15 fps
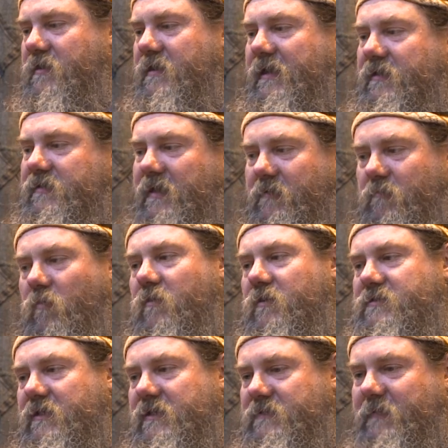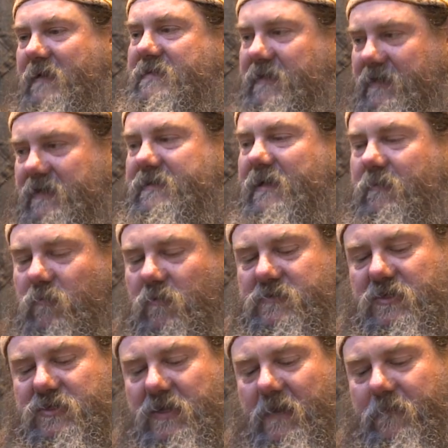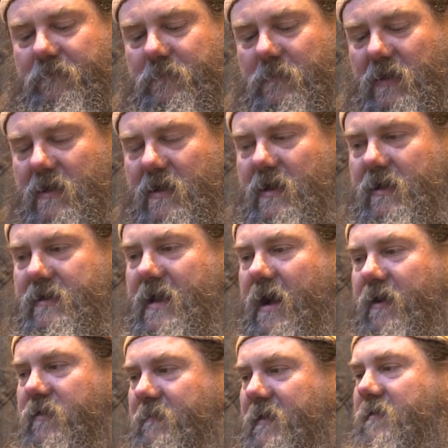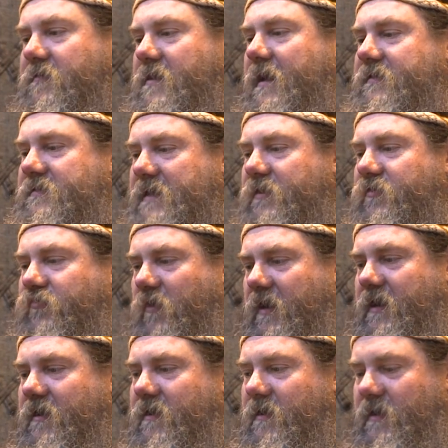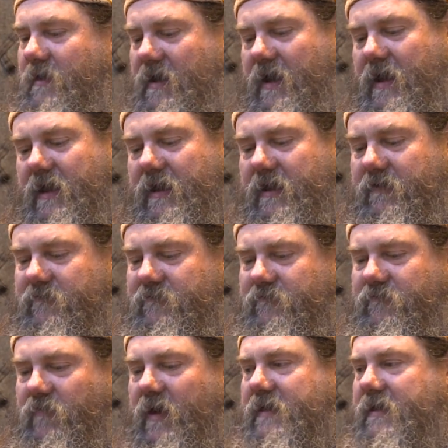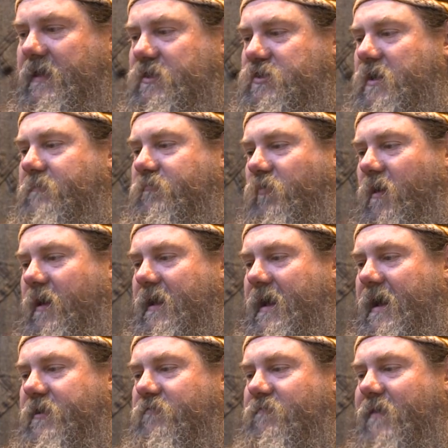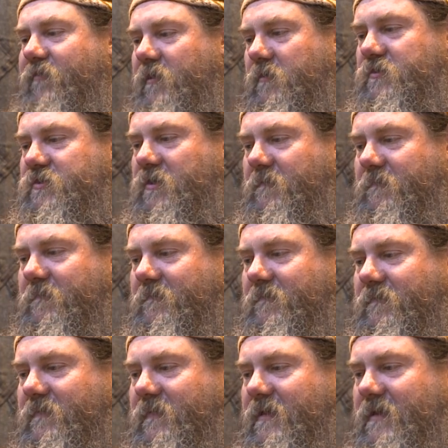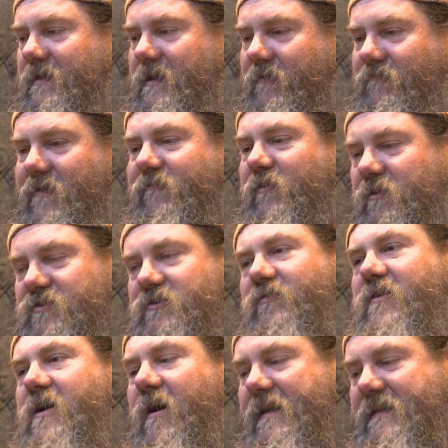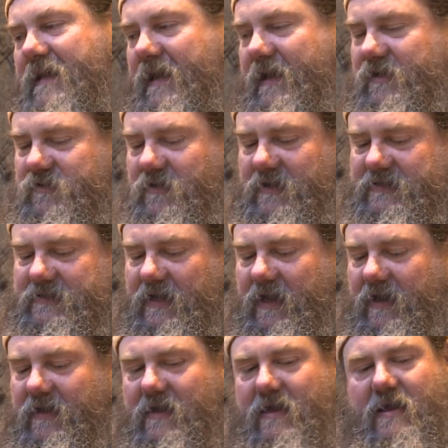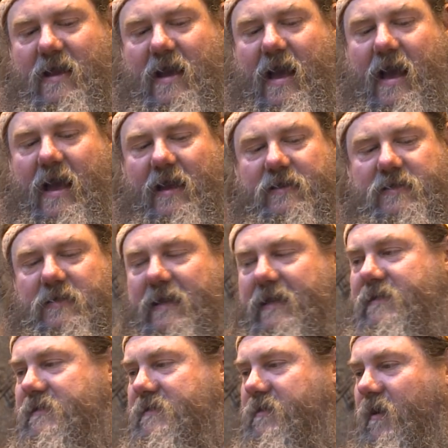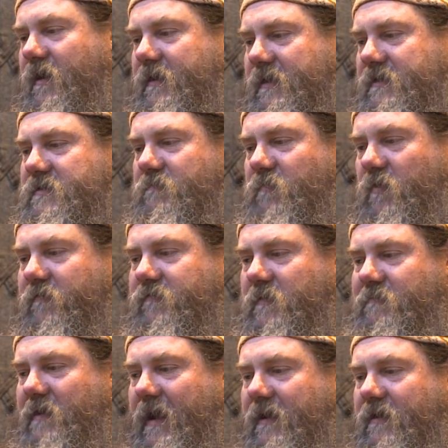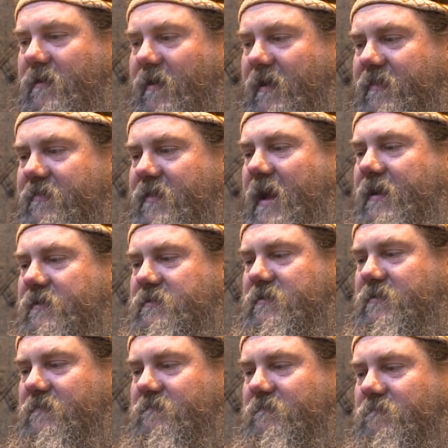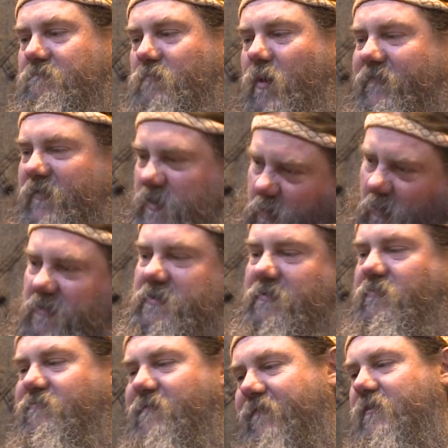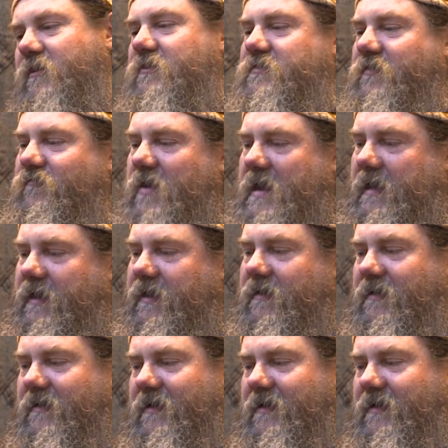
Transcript: you need deep water, it's basically a deep water ship. Now, in the middle of the 8th century, a Viking shipwright had a revolution a revolutionary idea, should I say. And he decided to move the plank like that, more of a quarter of a revolution, really.